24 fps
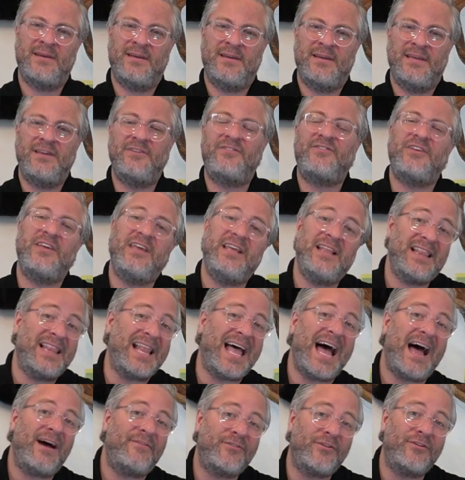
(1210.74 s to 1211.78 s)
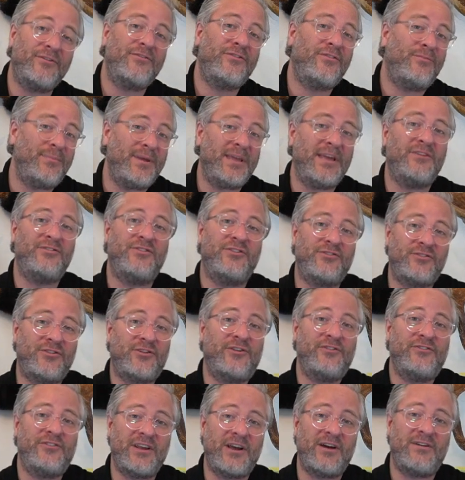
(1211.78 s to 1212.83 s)
You see, laughter to me, as it
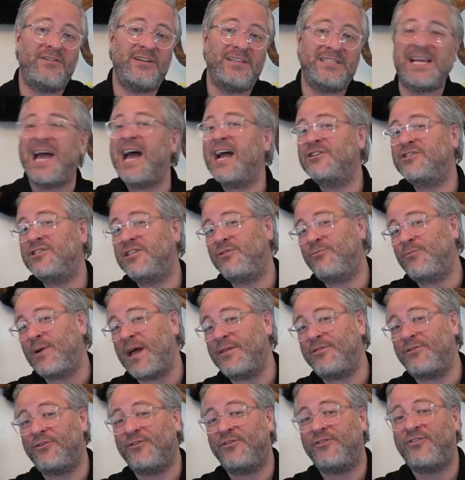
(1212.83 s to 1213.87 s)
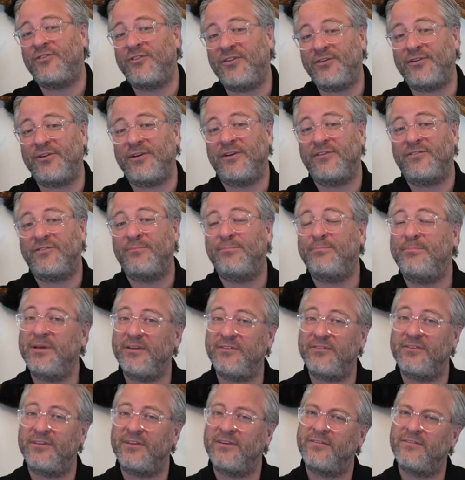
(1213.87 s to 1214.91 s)
turns out, is actually rather serious
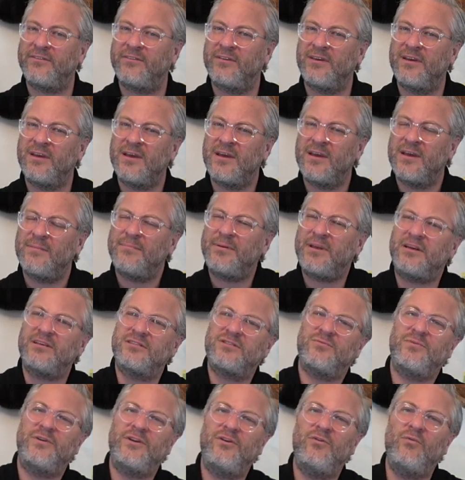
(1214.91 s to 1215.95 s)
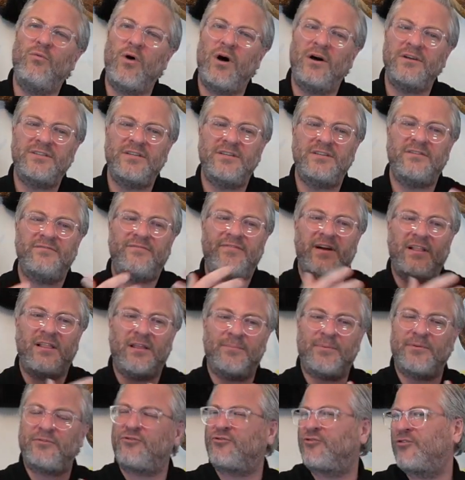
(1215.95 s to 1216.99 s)
business. Because when you want to
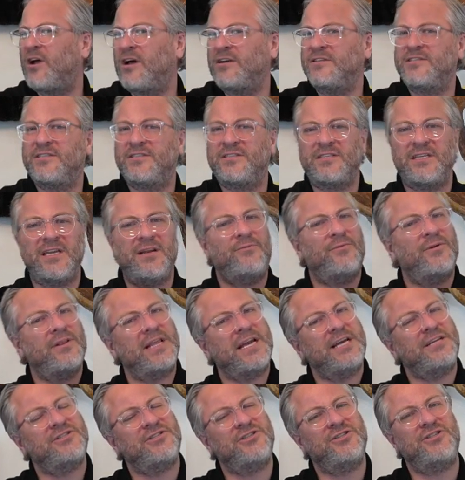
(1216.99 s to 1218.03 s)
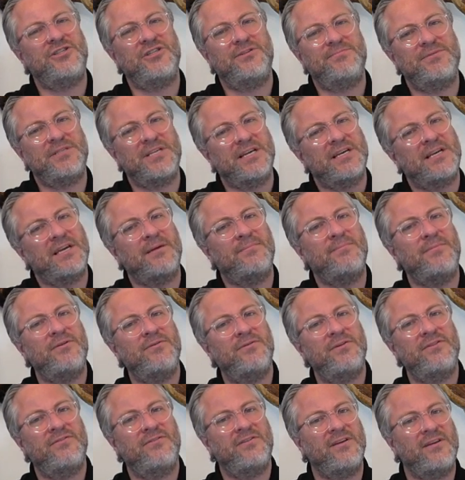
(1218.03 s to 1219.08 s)
develop trust in relationships and
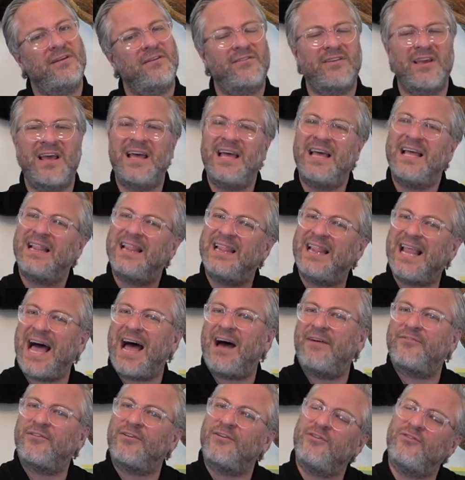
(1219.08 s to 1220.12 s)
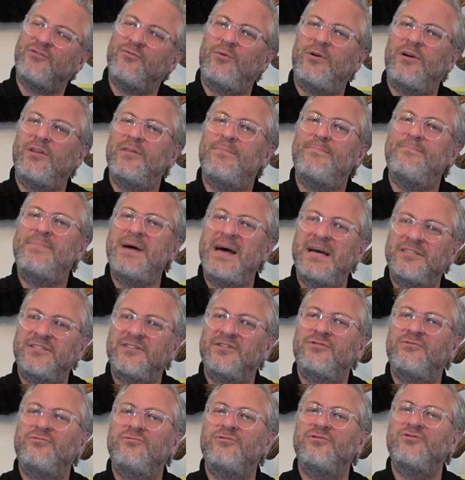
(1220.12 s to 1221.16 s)
communities, laughter is one of the best
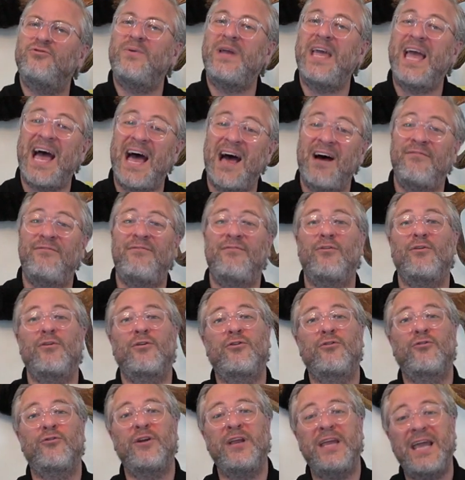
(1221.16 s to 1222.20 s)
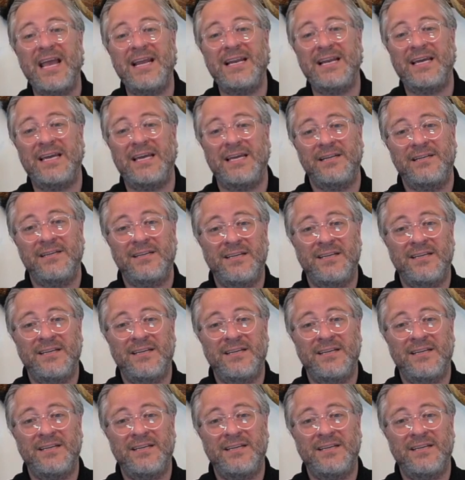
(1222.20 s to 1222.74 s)
tools we have for creating it.